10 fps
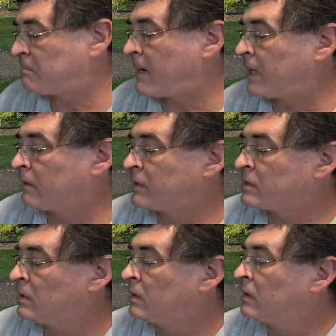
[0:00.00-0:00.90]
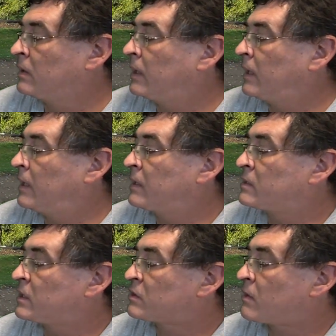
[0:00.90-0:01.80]
batteries, is
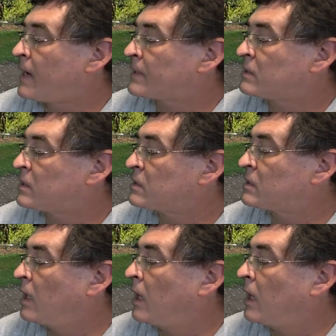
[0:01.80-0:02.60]
this Traxxas